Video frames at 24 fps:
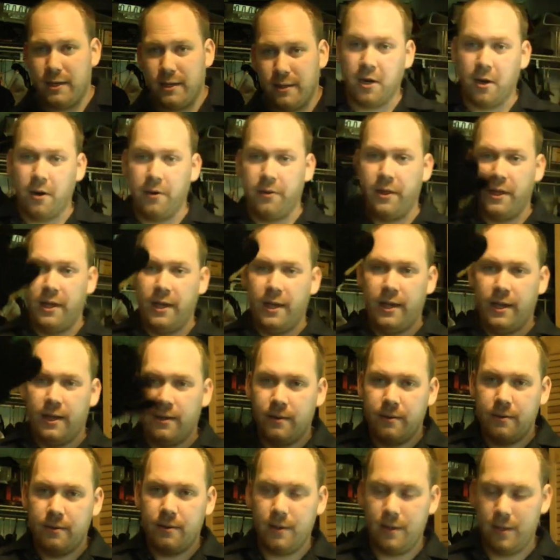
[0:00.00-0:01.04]
These are the
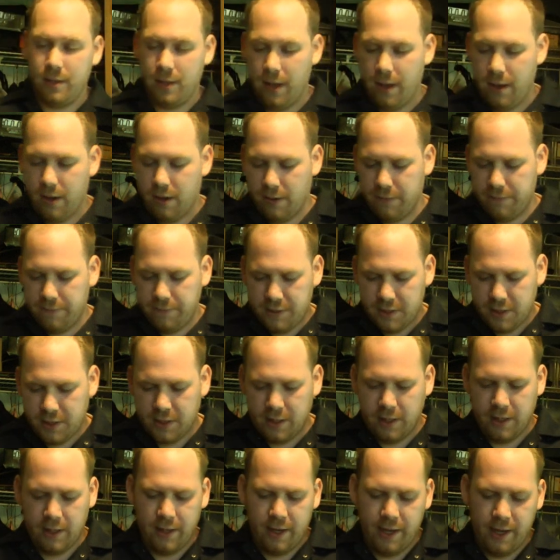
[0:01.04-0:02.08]

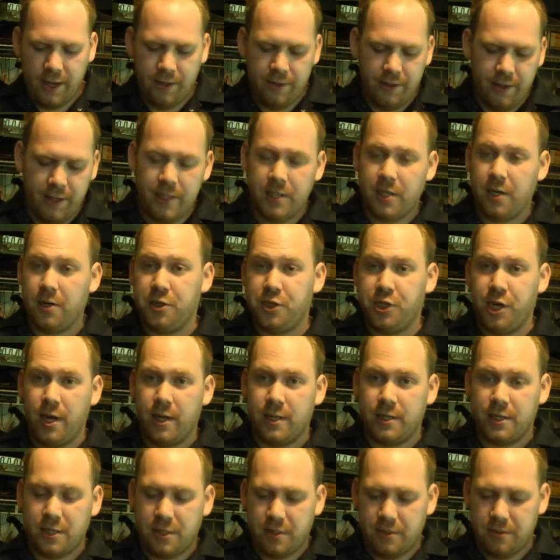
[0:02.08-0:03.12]
gloves, and these are
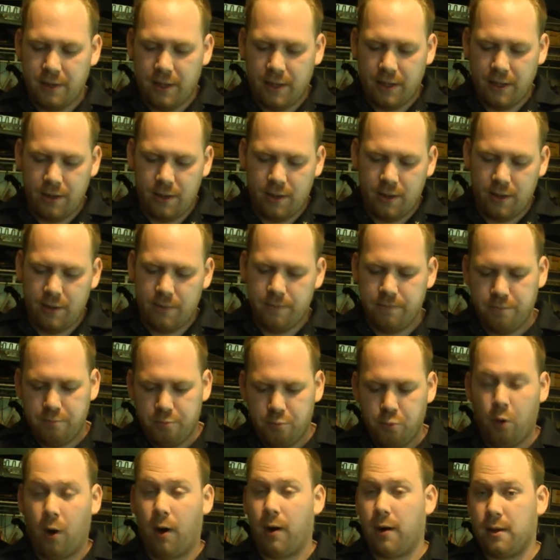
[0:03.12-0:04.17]
just uh,
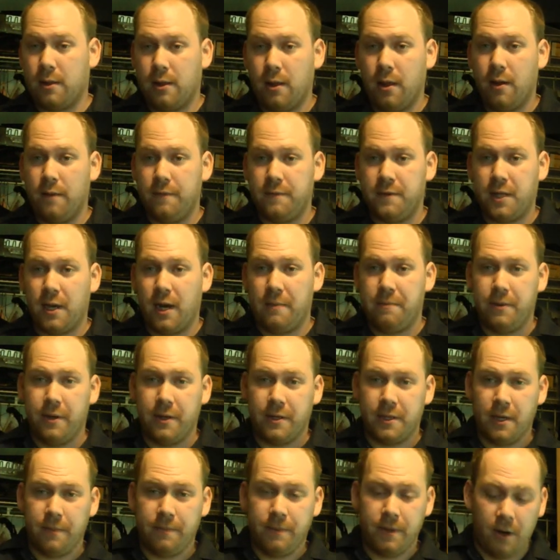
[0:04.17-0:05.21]
work gloves that I
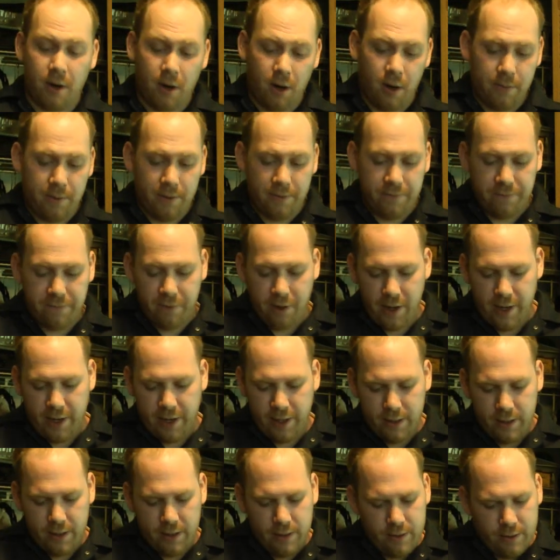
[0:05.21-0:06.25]
picked up at Harbor
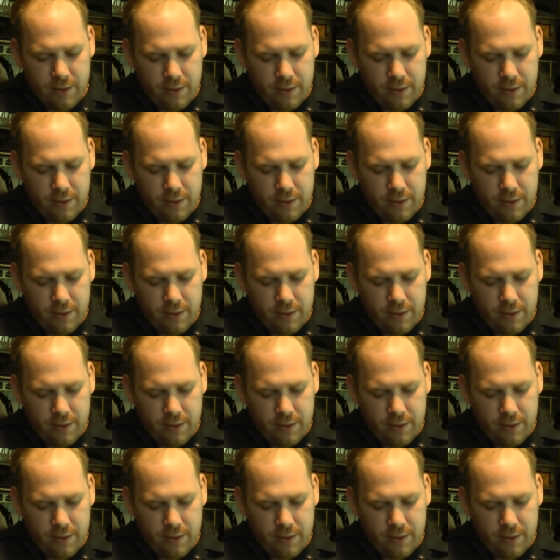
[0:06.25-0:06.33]
Freight